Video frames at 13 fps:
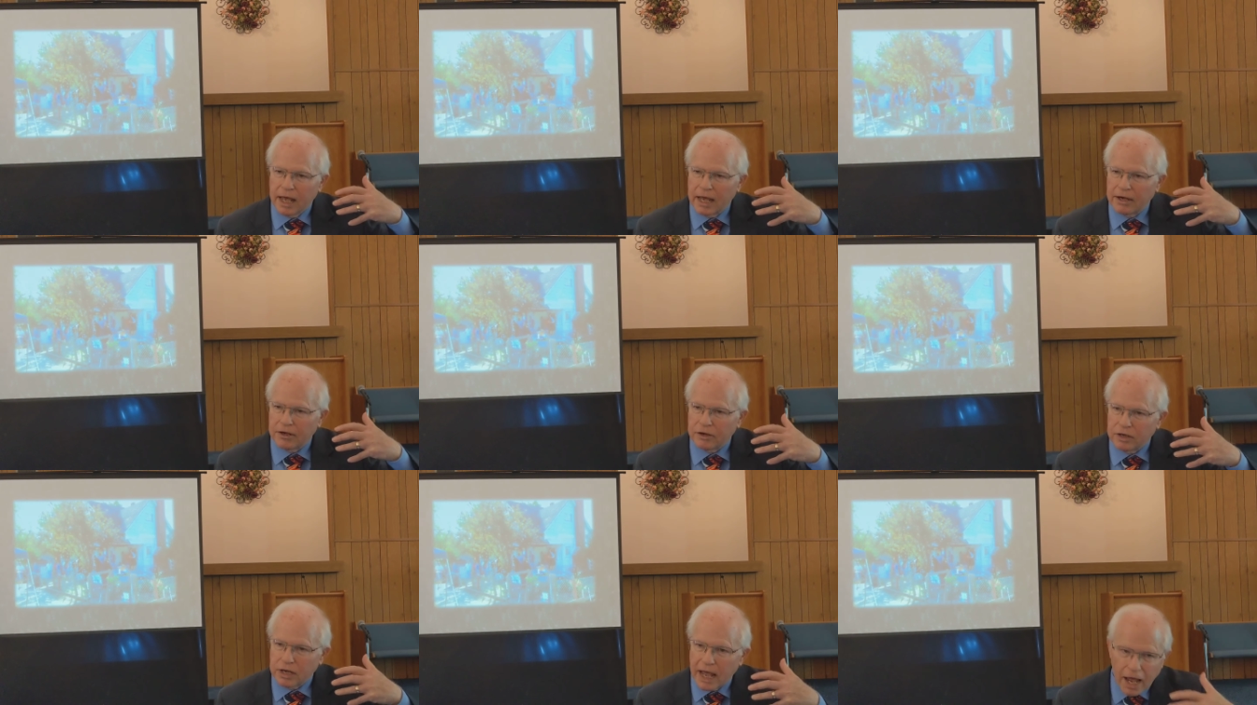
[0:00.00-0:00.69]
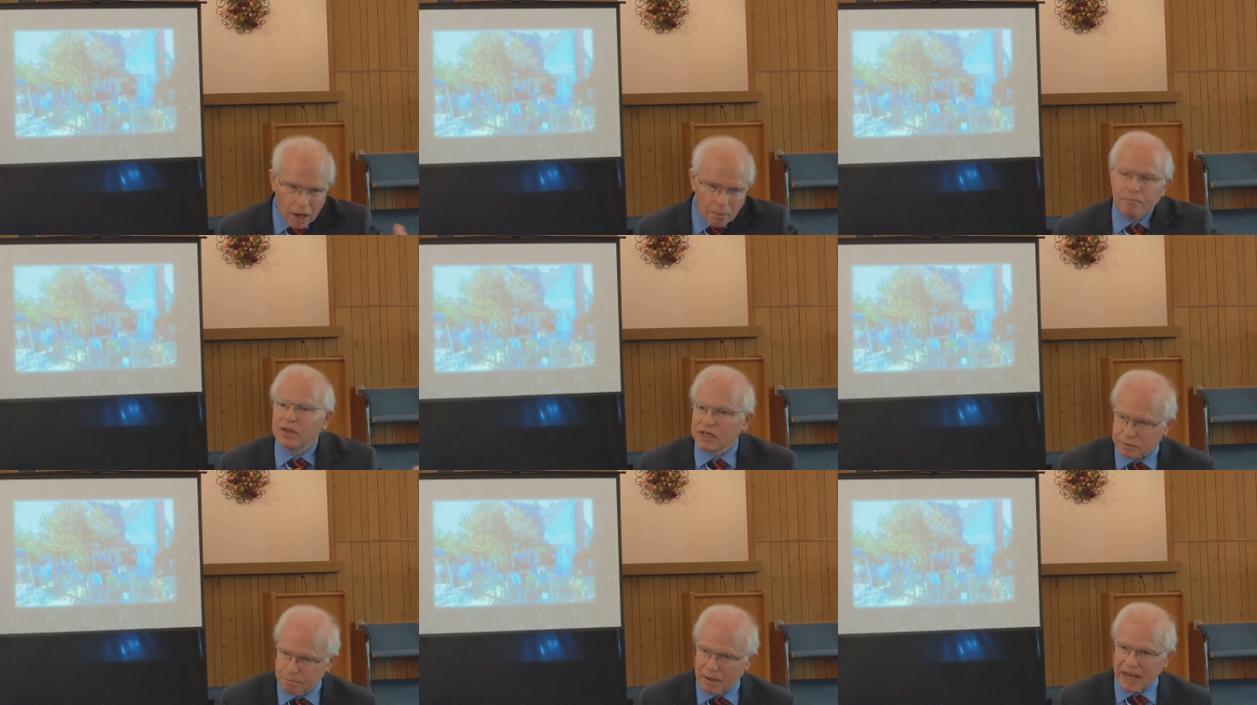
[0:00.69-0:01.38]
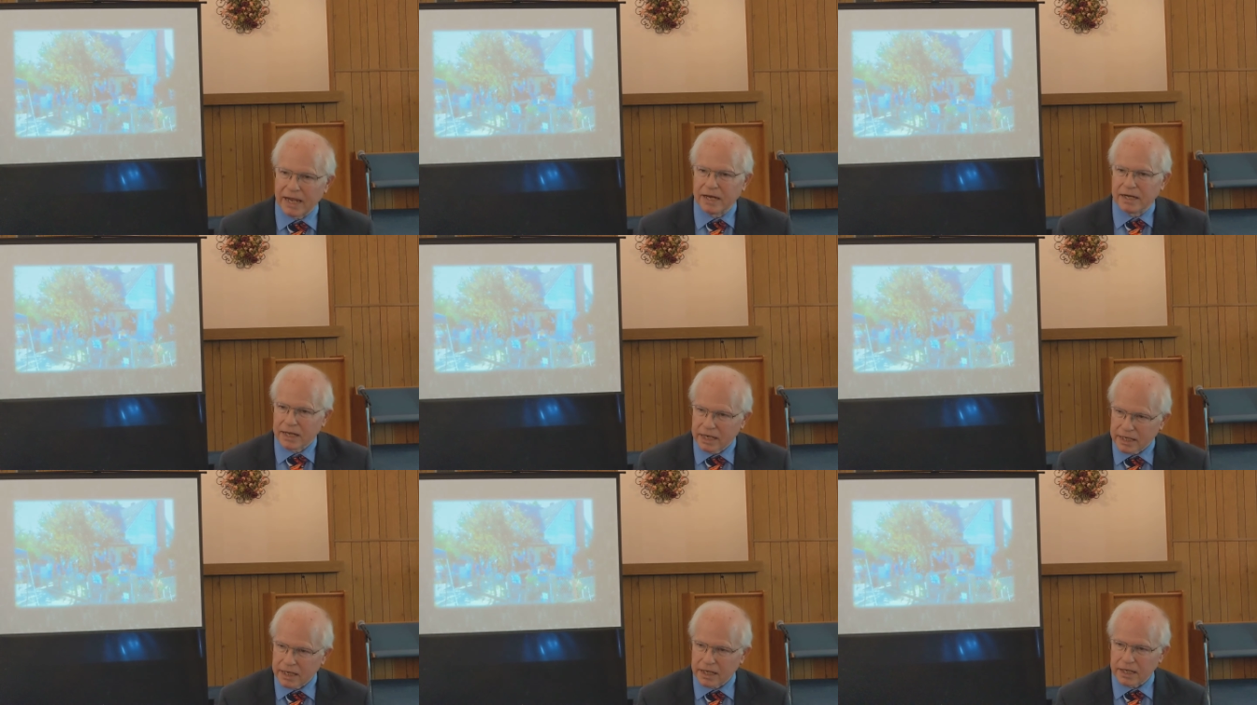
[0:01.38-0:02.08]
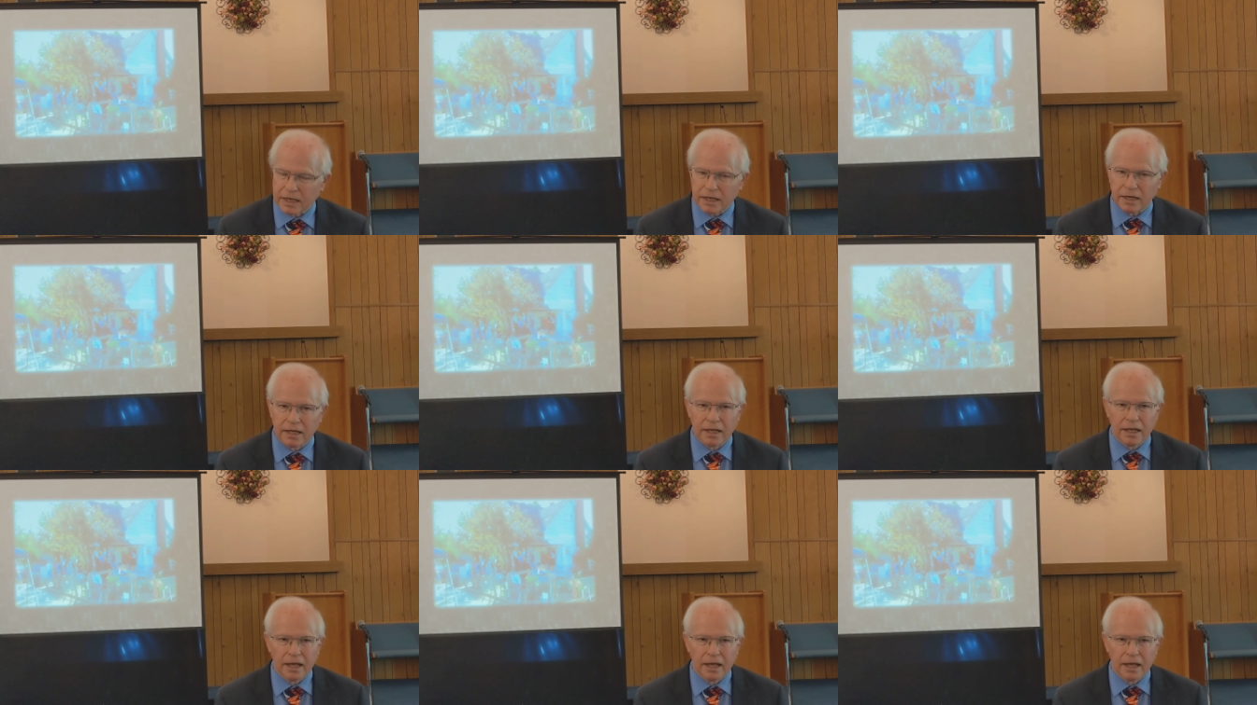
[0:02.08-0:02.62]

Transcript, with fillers: and help this man in need.